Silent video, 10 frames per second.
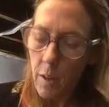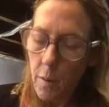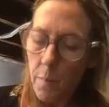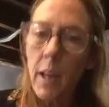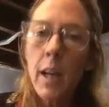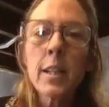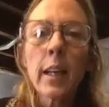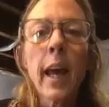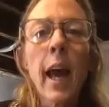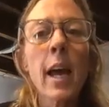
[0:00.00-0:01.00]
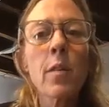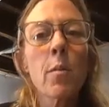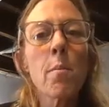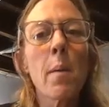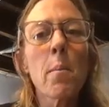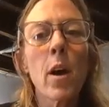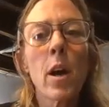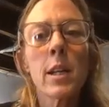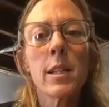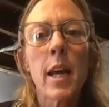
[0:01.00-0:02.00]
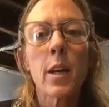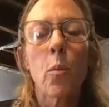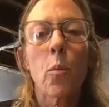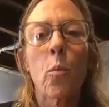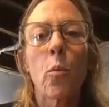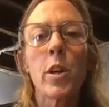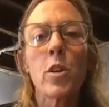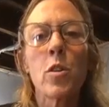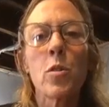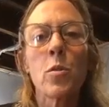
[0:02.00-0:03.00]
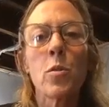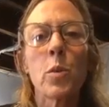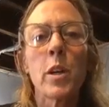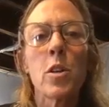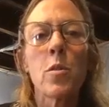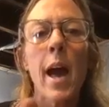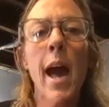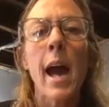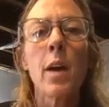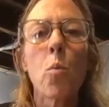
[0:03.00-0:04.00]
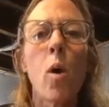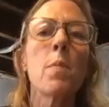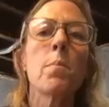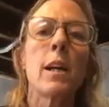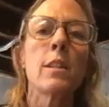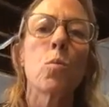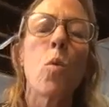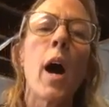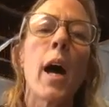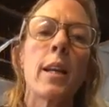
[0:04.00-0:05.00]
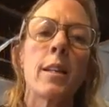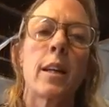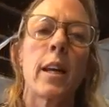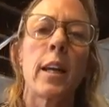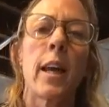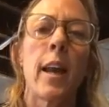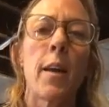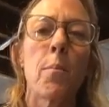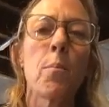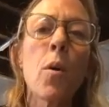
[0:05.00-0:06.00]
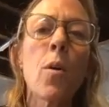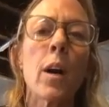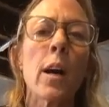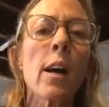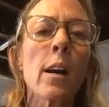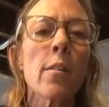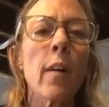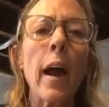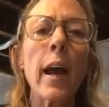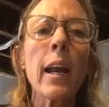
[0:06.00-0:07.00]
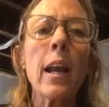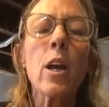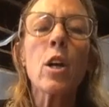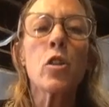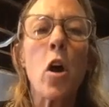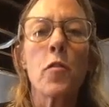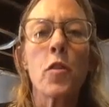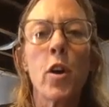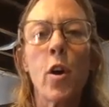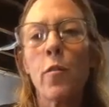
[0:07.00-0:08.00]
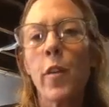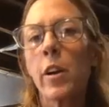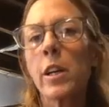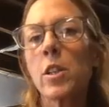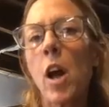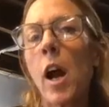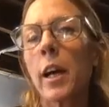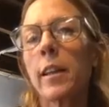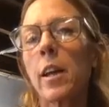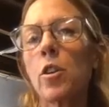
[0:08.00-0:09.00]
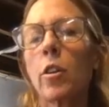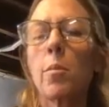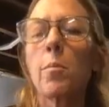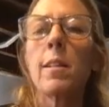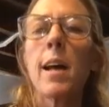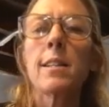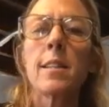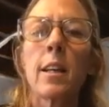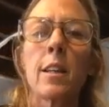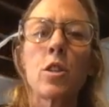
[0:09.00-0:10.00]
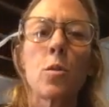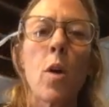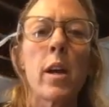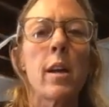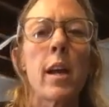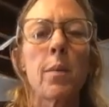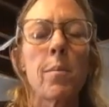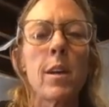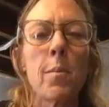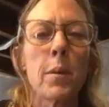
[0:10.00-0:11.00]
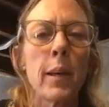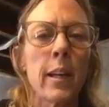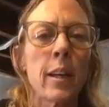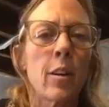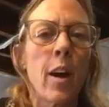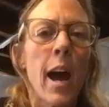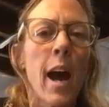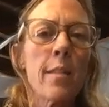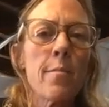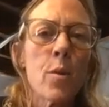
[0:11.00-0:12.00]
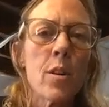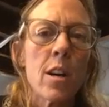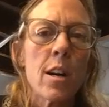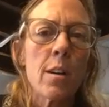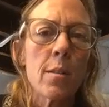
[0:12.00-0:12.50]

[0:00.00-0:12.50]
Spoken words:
Because again, remember, it's like when you add 1 + 1, it's gonna get more, right? So if you go very dark, then you're gonna be less likely to wanna like manipulate it or add more.